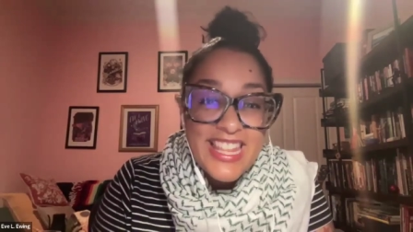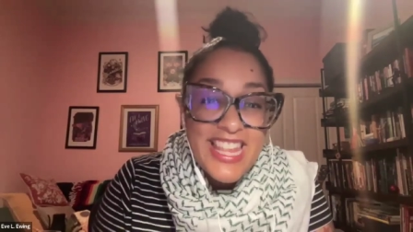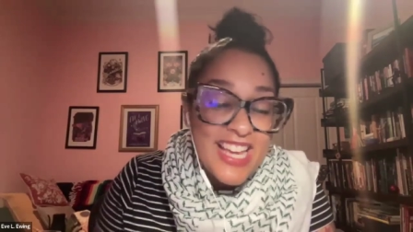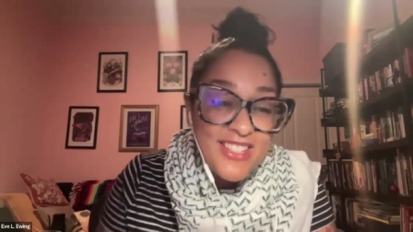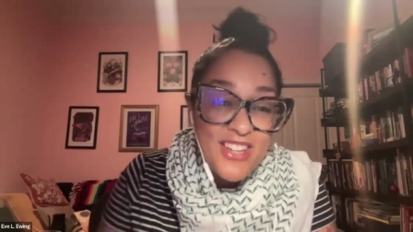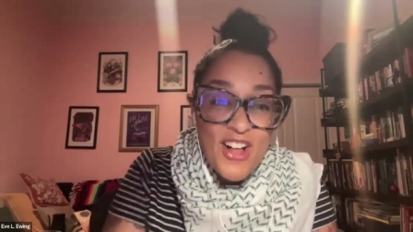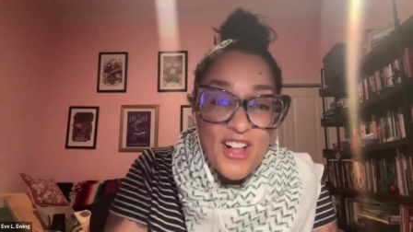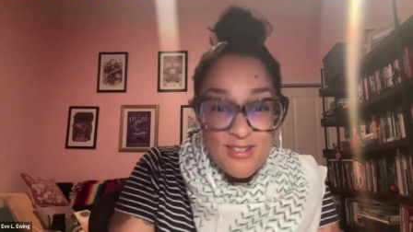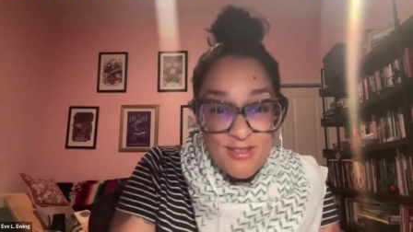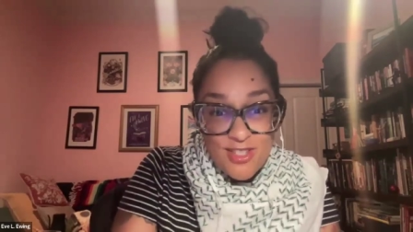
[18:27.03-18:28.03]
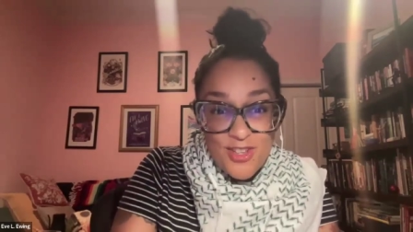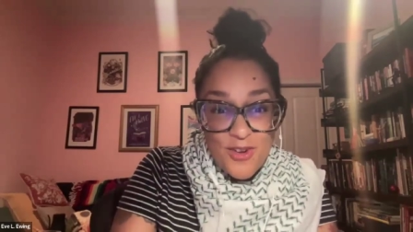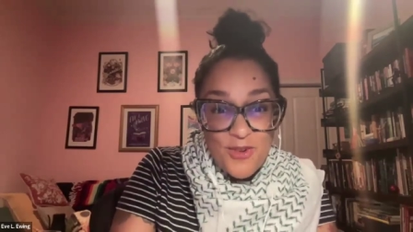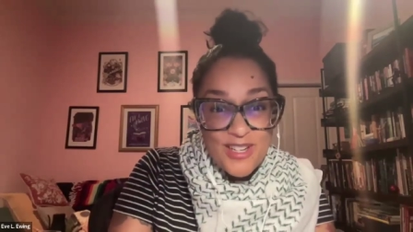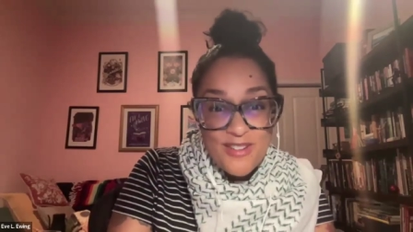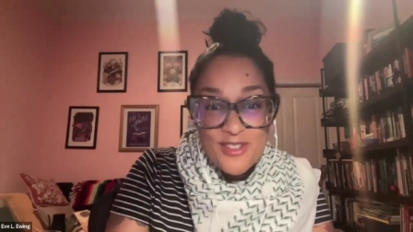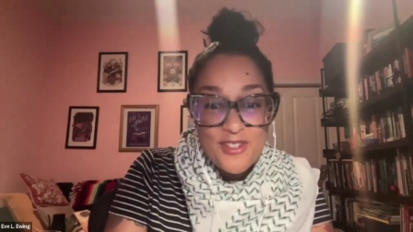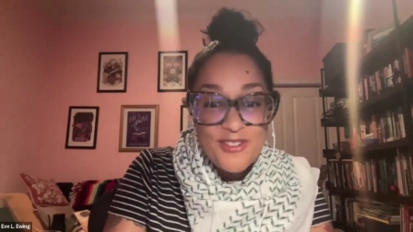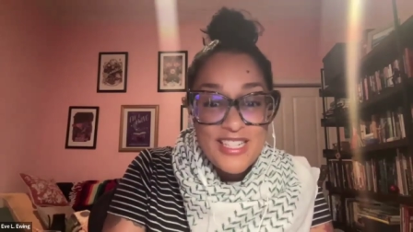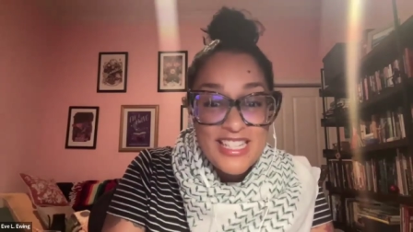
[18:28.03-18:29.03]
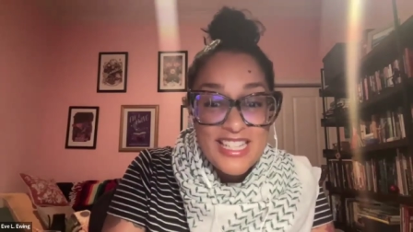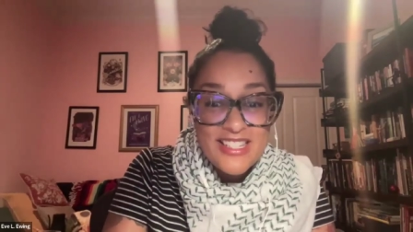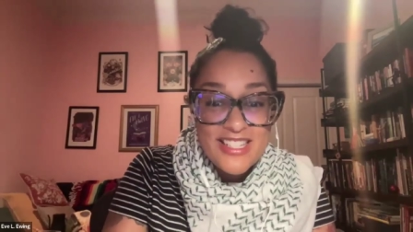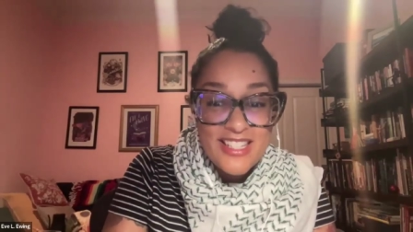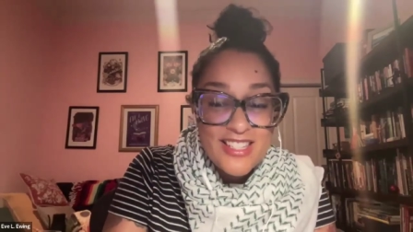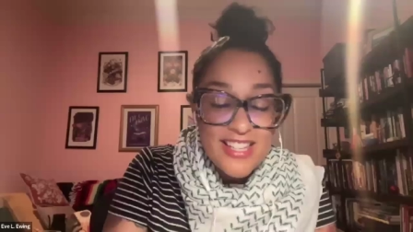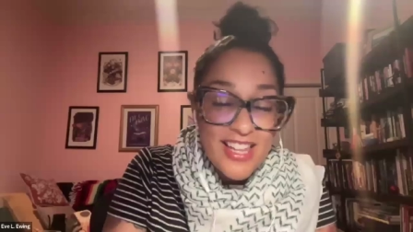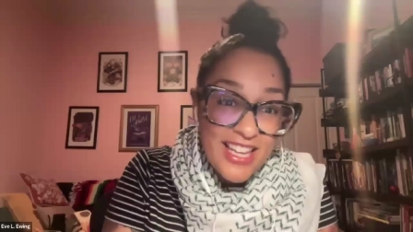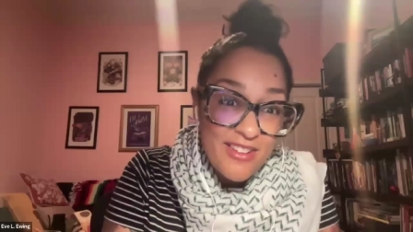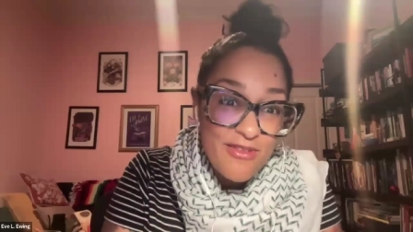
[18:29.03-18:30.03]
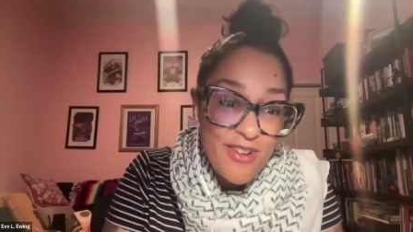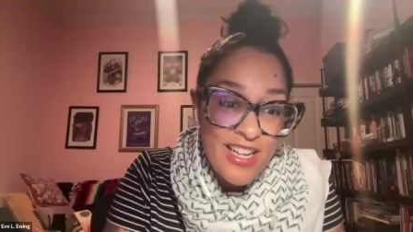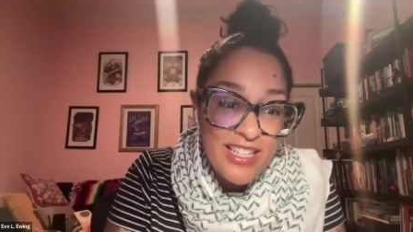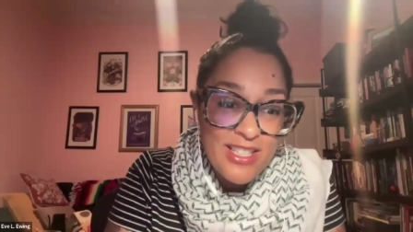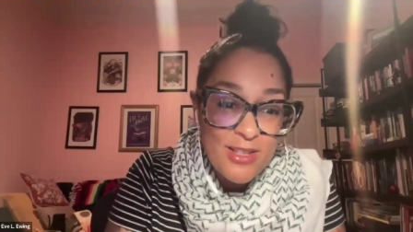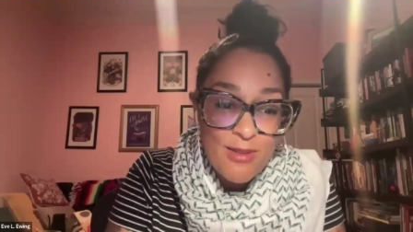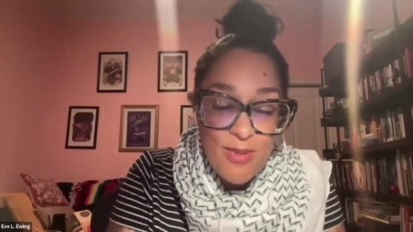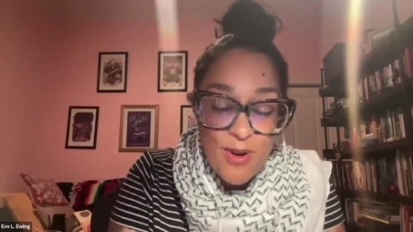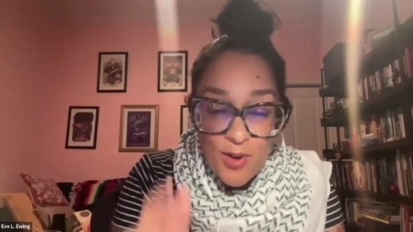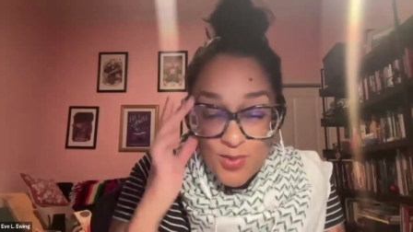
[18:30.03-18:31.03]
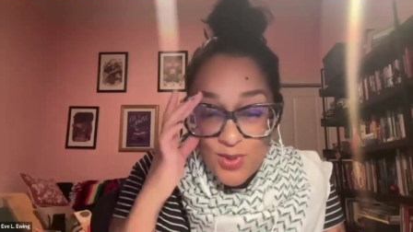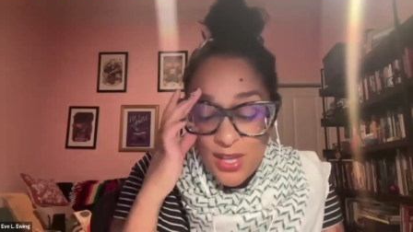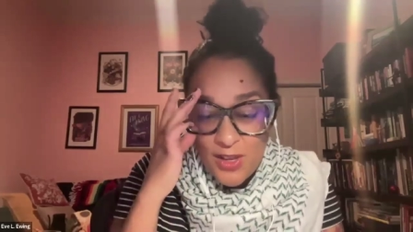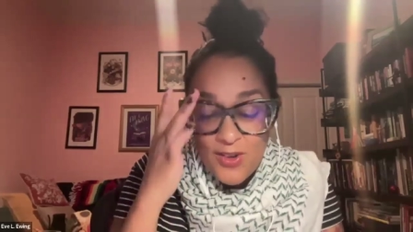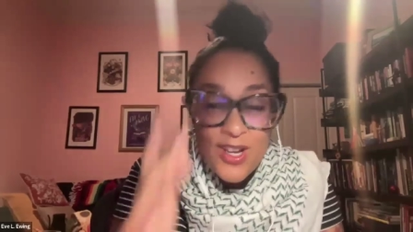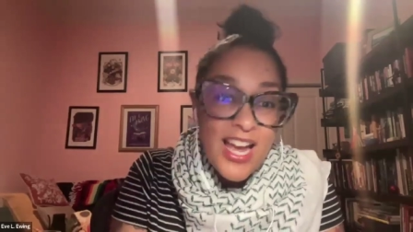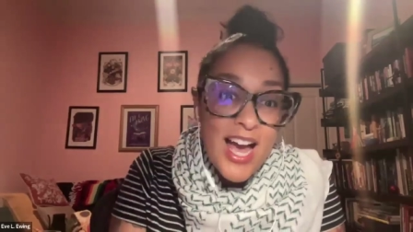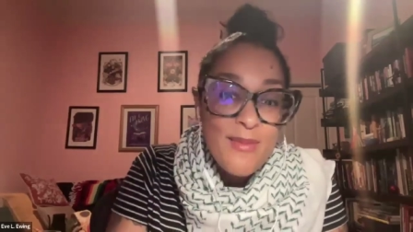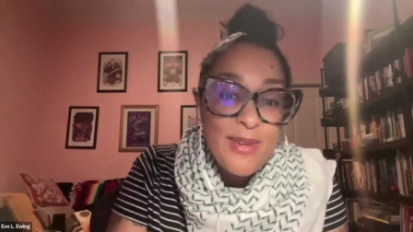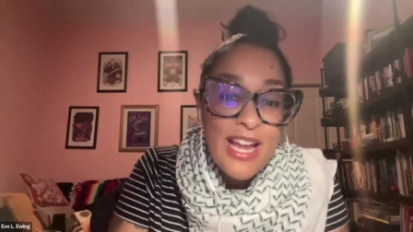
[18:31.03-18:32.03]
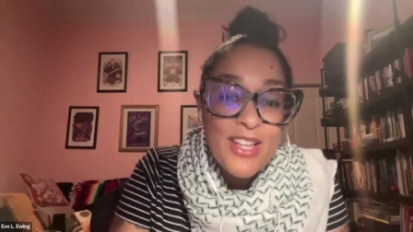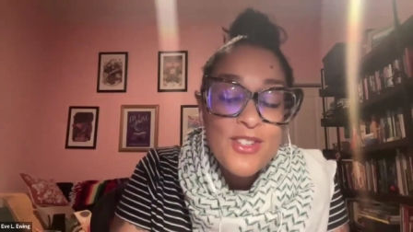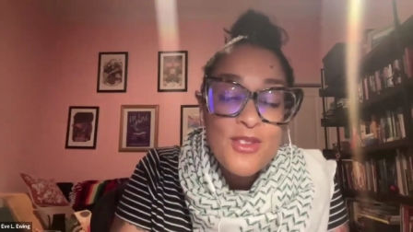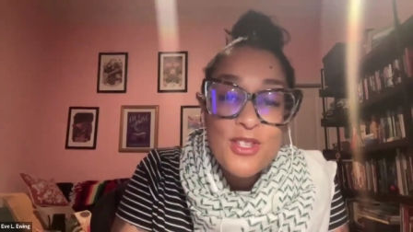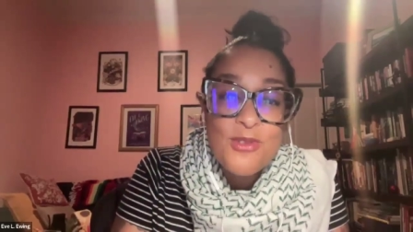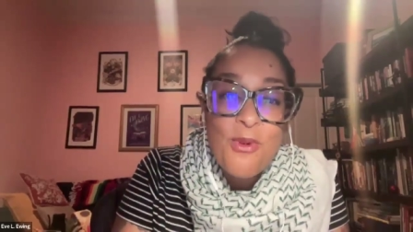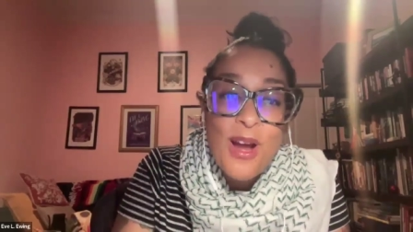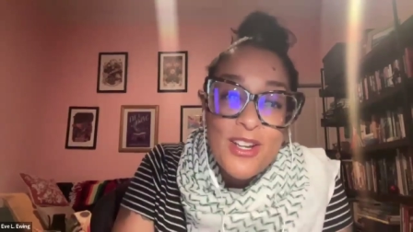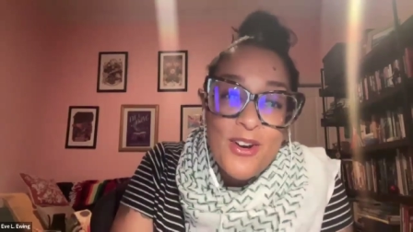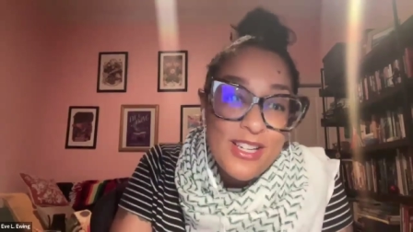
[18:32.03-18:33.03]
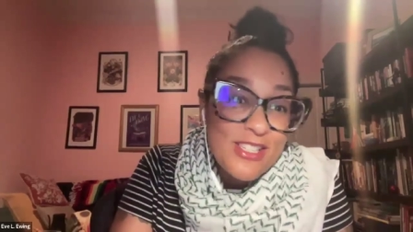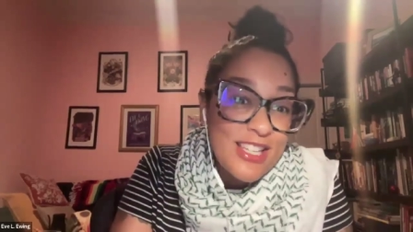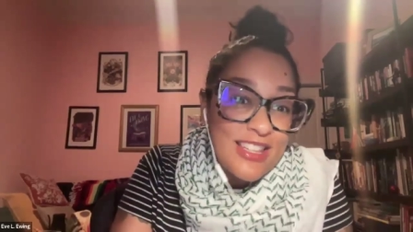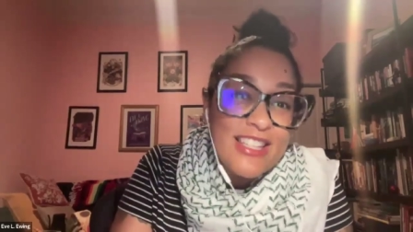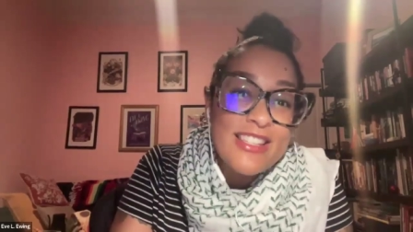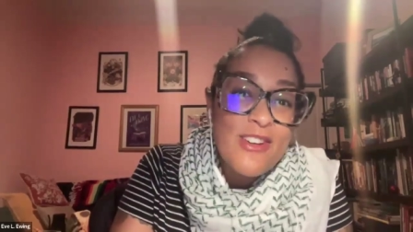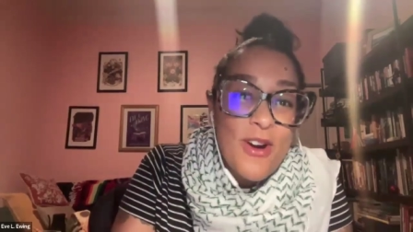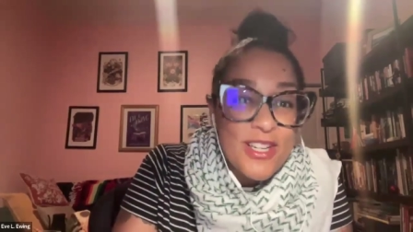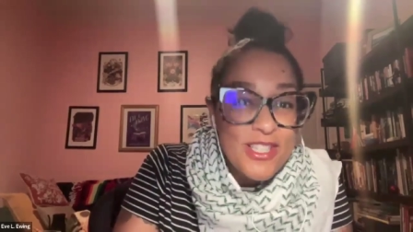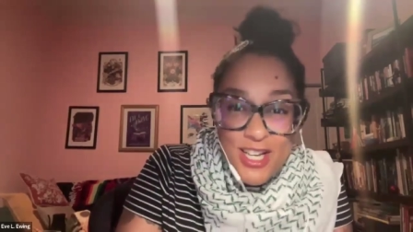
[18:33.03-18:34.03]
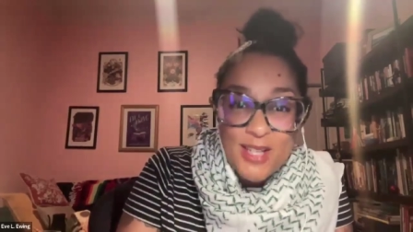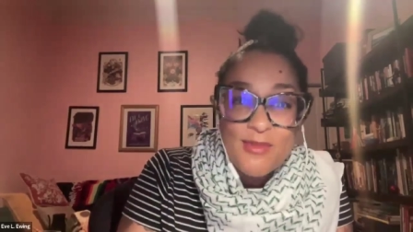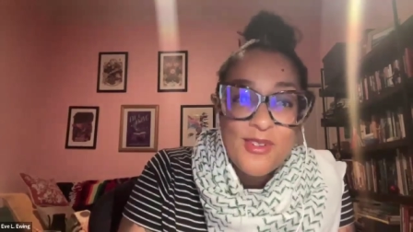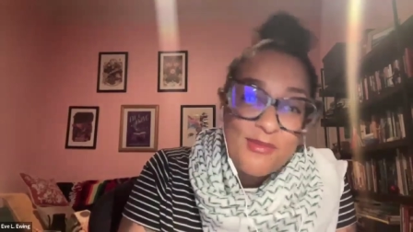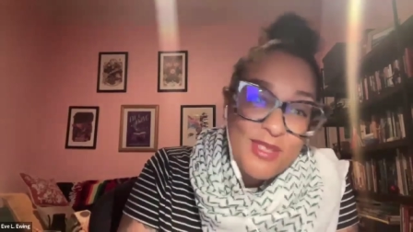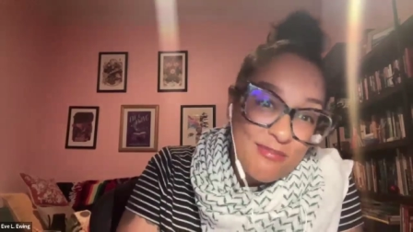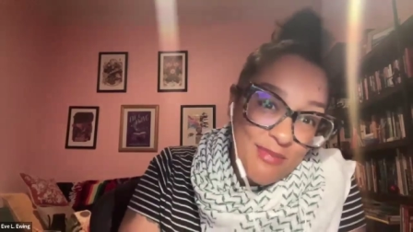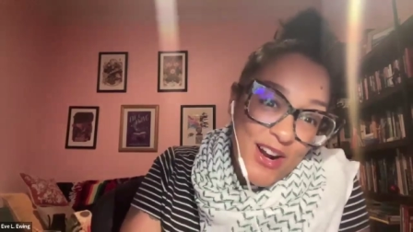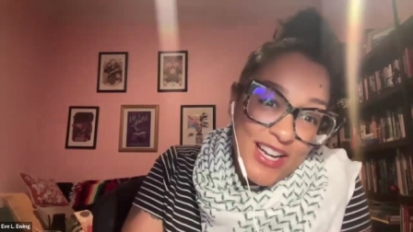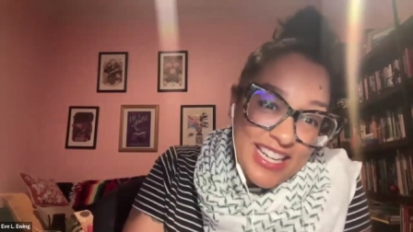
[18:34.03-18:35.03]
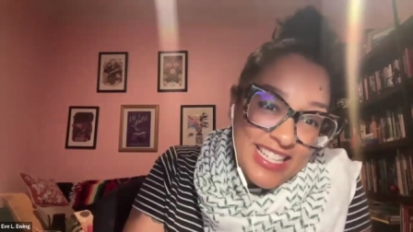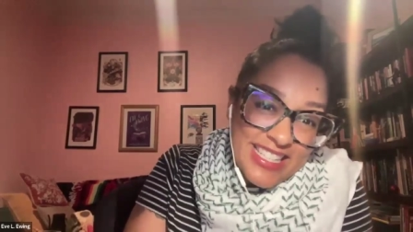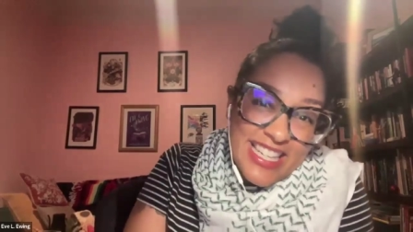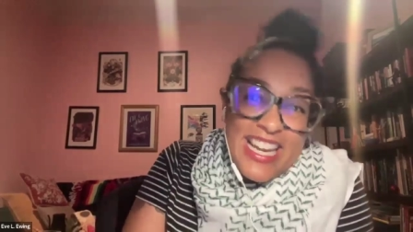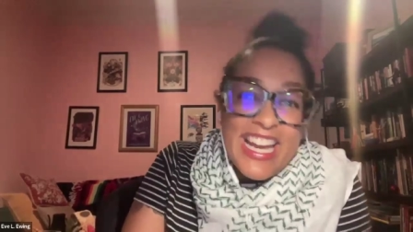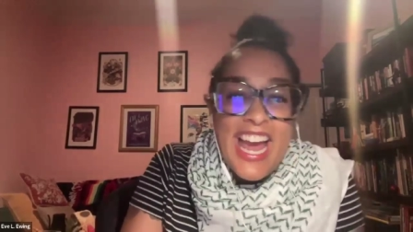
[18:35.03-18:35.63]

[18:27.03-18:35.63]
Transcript: Thanks, y'all. It was so wonderful to read these silly and fun and sweet poems with you. I'm going to answer this one question. This question comes from DeMarcus.